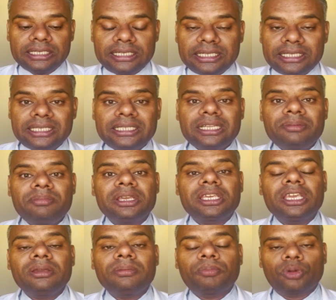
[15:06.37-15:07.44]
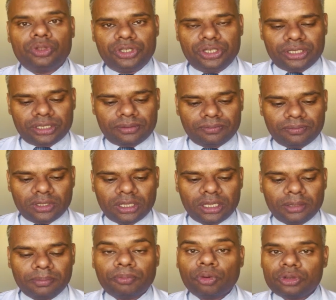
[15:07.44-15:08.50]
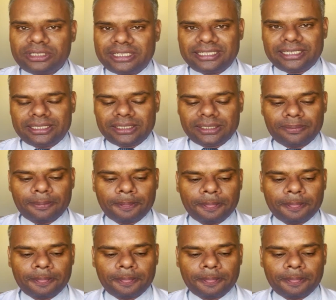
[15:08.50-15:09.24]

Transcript: decision-making processes.